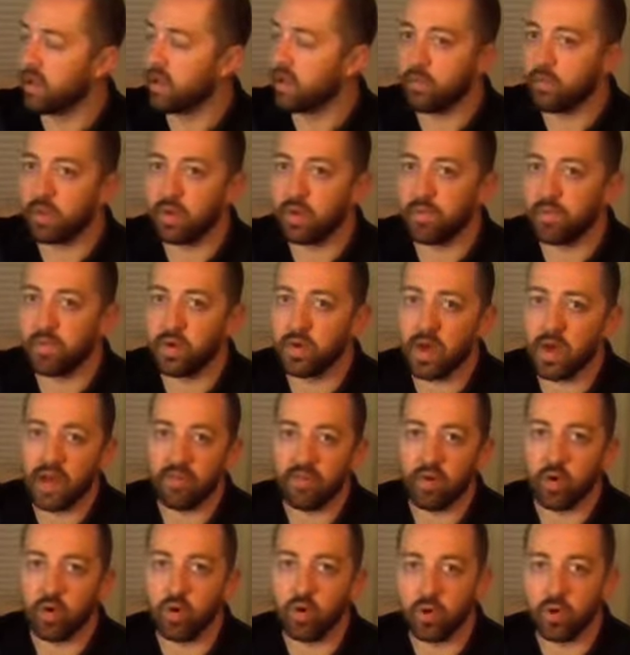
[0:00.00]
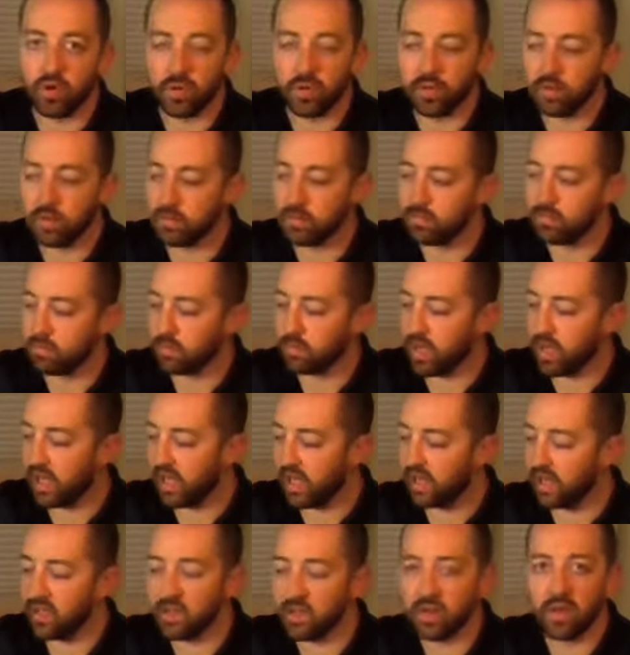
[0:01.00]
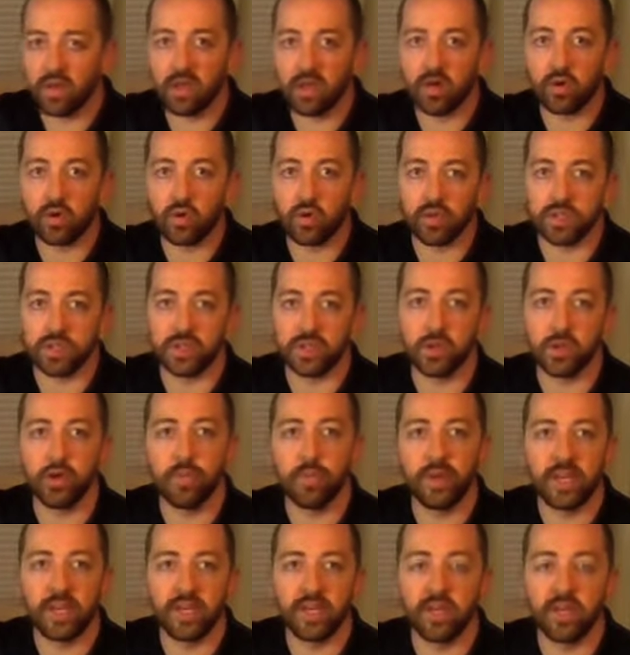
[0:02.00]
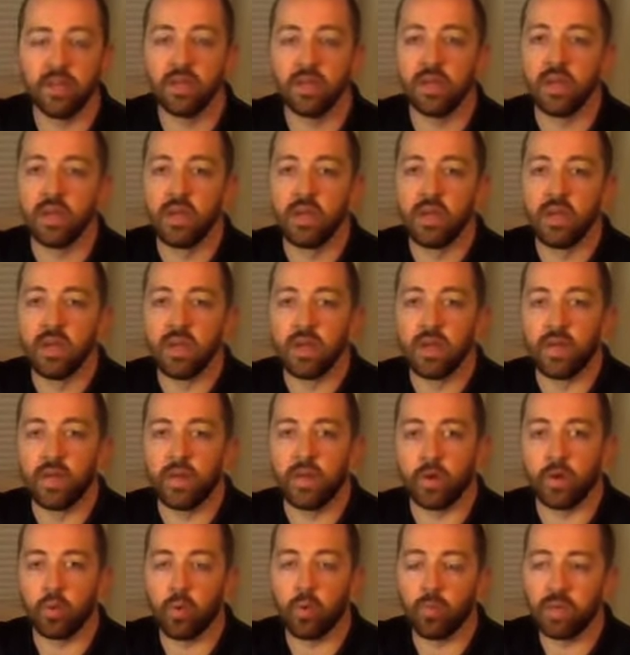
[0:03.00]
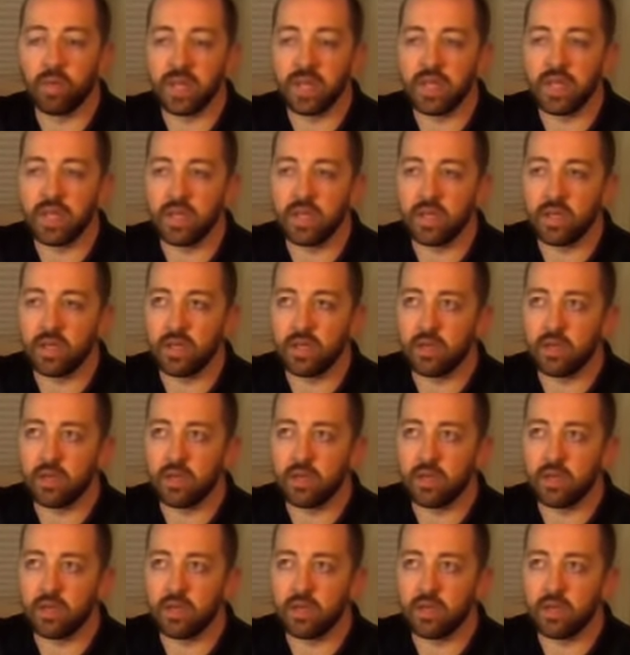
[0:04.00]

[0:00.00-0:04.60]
If you have an old cannula or tubing, there will be